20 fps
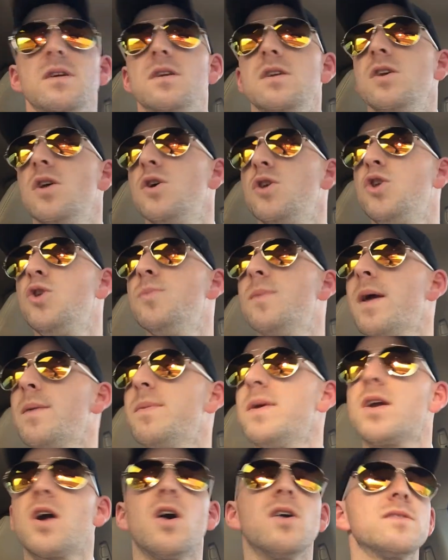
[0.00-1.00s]
you know, you may
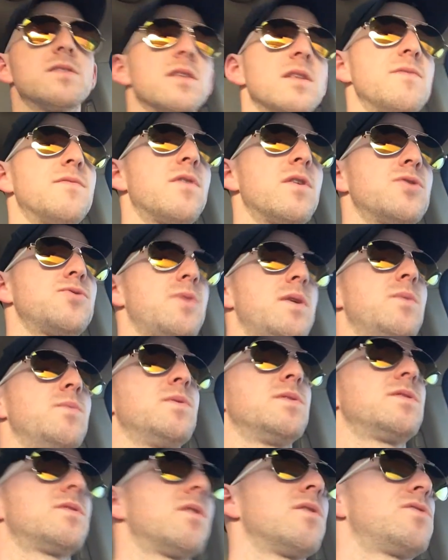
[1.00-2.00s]
be constantly frustrated
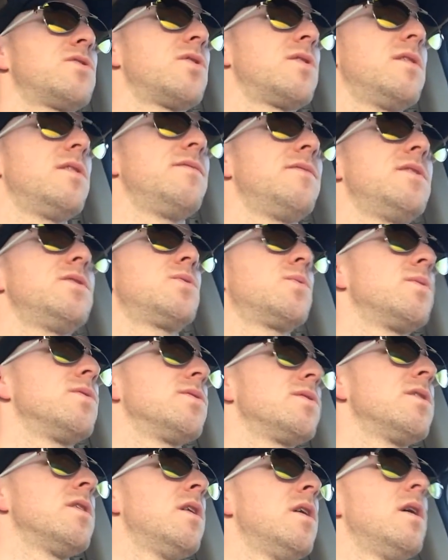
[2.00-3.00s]
with certain
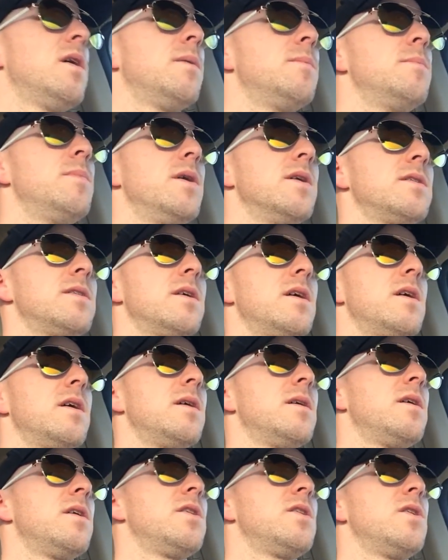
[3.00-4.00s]
individuals, but
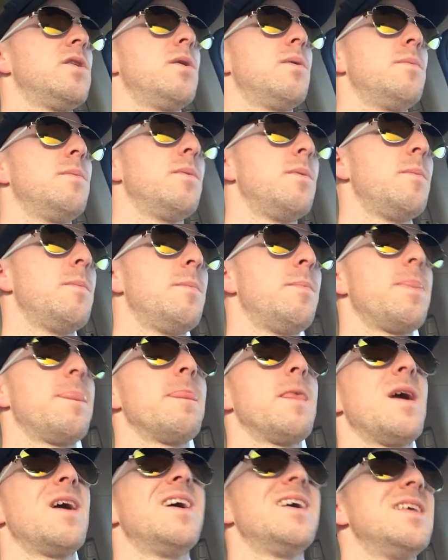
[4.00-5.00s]
uh, you know,
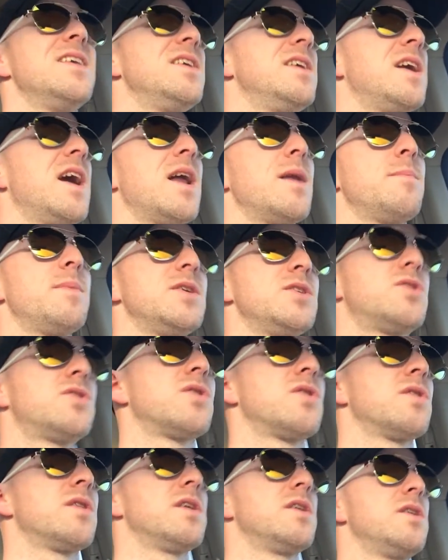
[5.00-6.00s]
you got to be
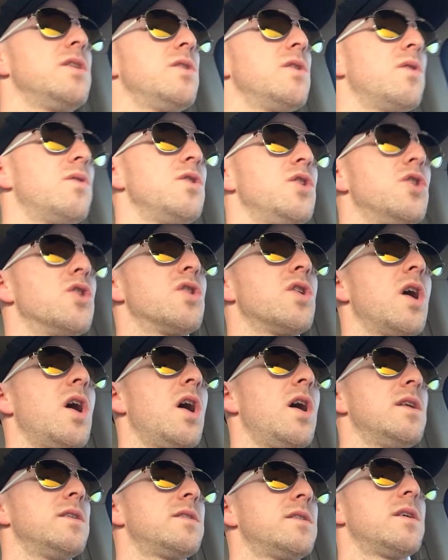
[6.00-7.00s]
sure that you know you're
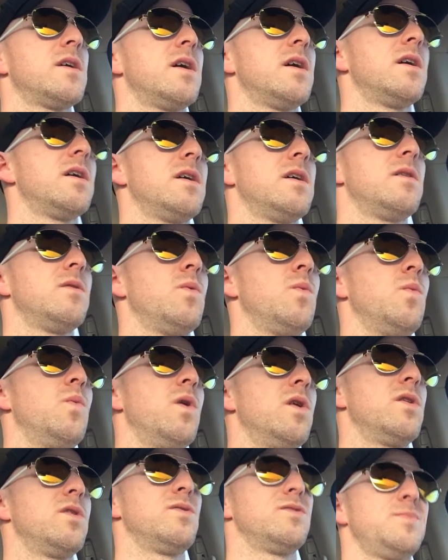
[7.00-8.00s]
not uh,
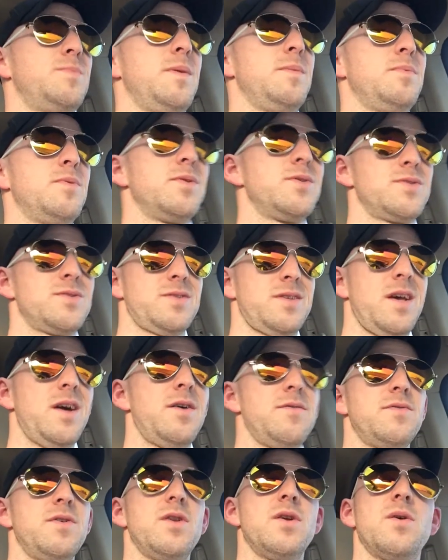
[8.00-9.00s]
one of those people
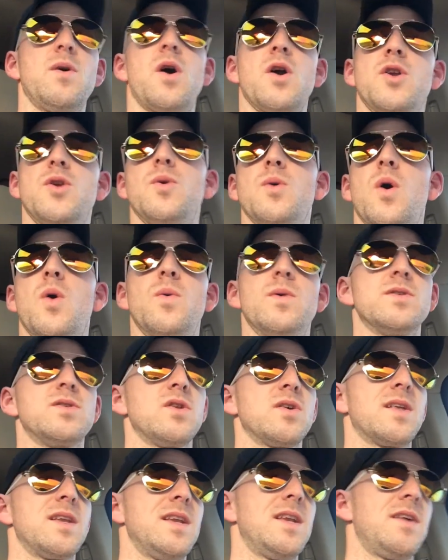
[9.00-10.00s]
yourself. You know, are you always
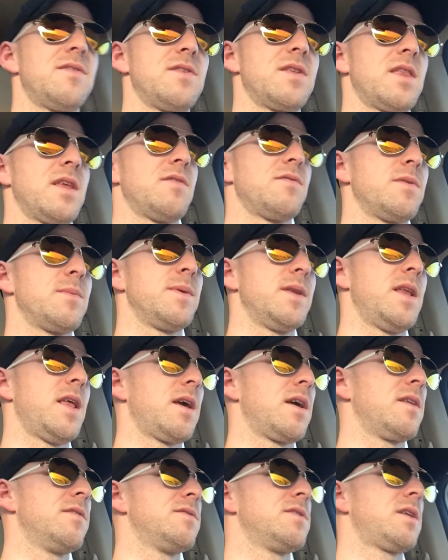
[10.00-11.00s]
looking at everything from a
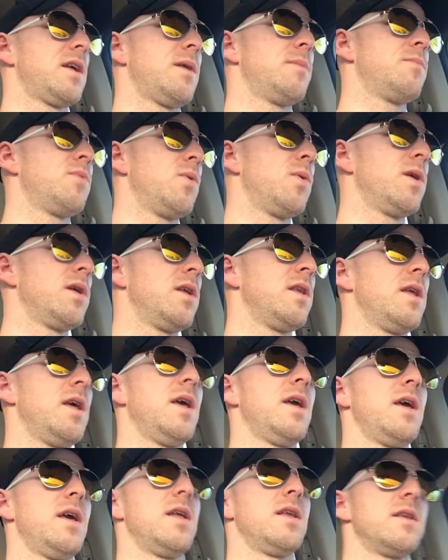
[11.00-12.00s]
negative standpoint
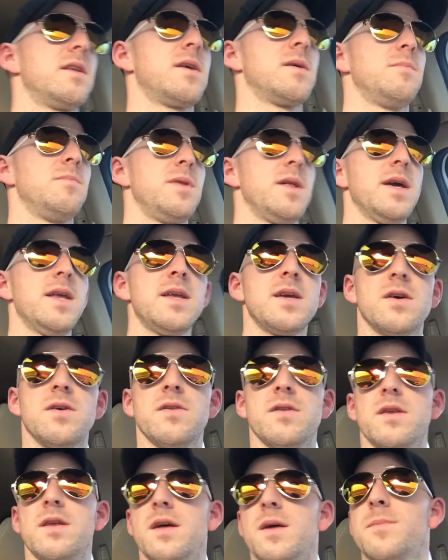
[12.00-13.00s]
and complaining all
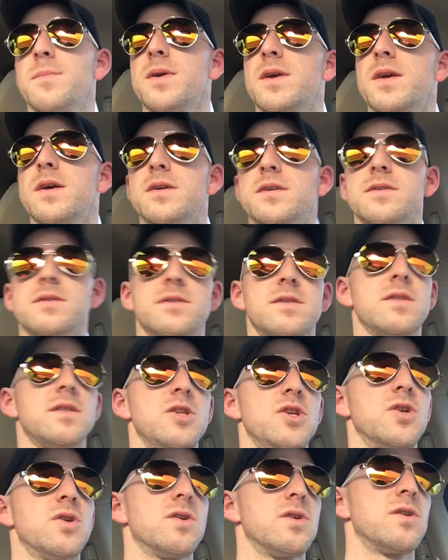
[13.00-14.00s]
the time because
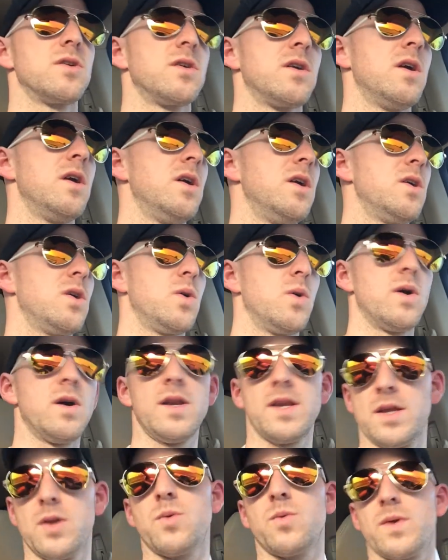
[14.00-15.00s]
you're
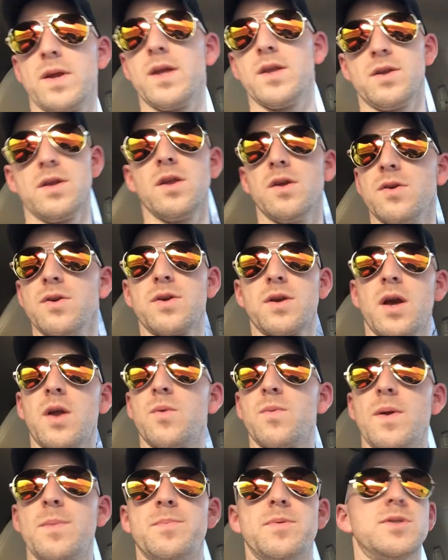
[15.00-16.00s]
going to, you know, you're going
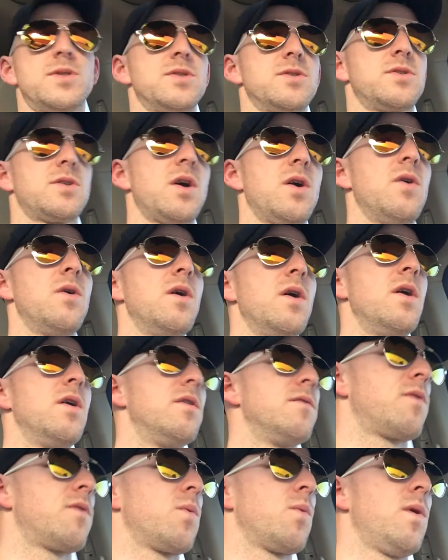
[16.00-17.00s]
to reap what you sow
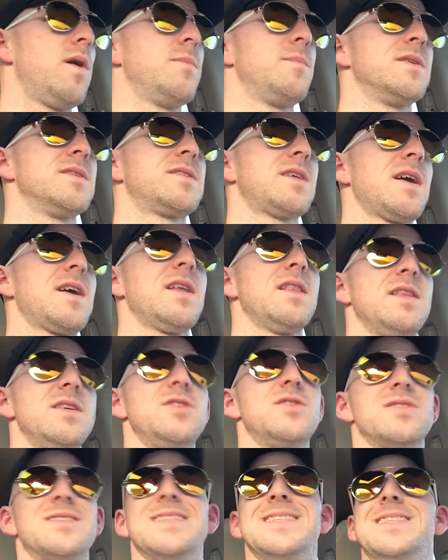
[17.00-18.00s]
for one, but secondly,
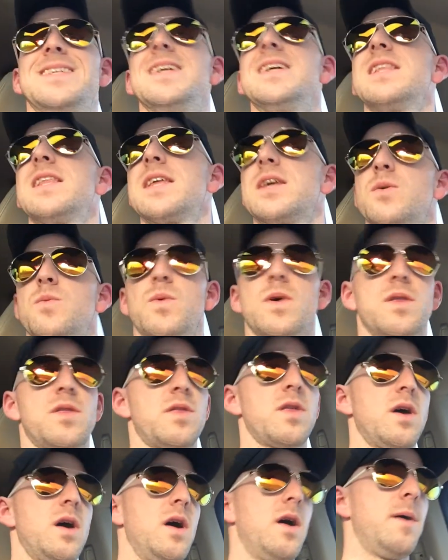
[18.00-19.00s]
just dealing with
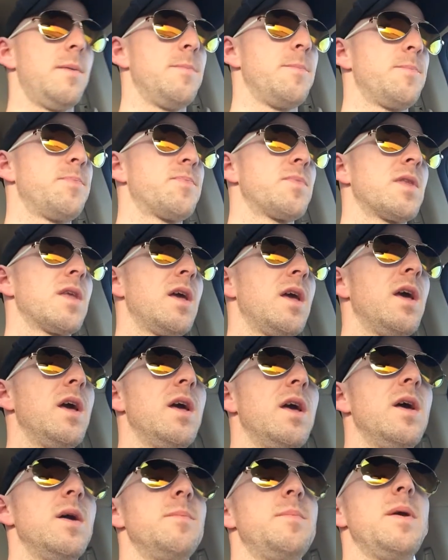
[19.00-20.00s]
um,
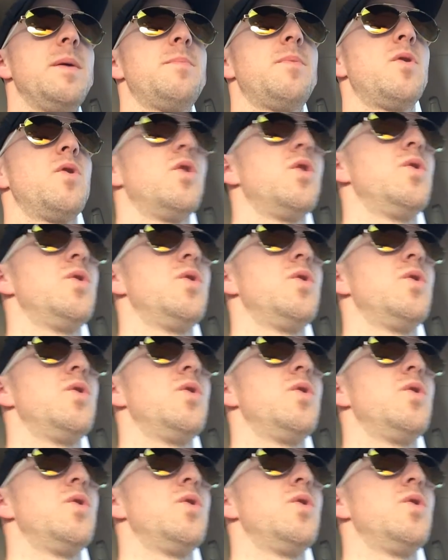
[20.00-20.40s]
people